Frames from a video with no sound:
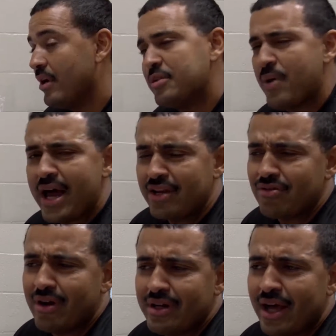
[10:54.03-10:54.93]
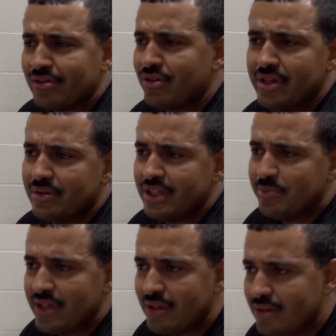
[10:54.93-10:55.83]
Well, he's potty trained now, so he don't need
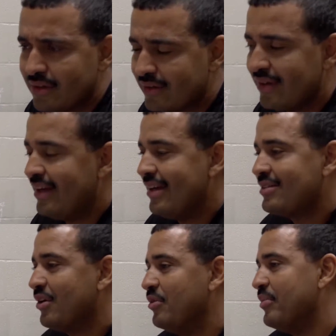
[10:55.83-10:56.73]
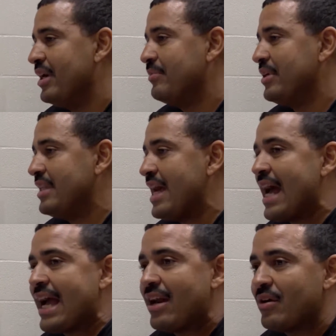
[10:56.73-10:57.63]
to be, you know. Mm-hmm. So, but but dad,
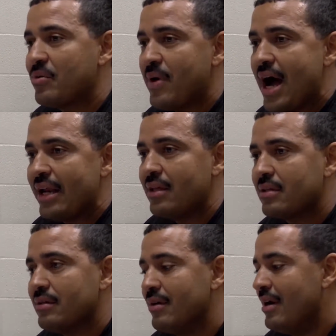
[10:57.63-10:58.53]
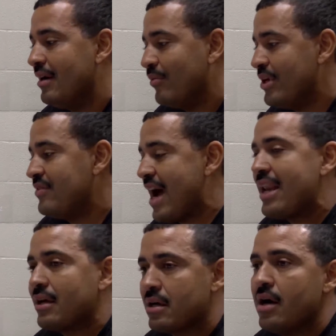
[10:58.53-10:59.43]
I gotta go potty. So we've
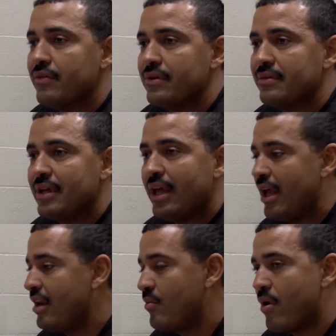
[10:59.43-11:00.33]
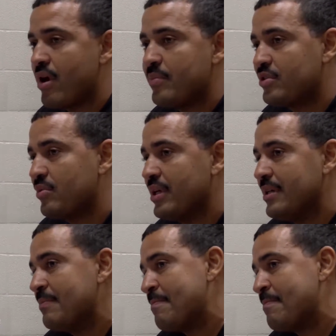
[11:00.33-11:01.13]
got it covered. Mm-hmm. Anywhere in between.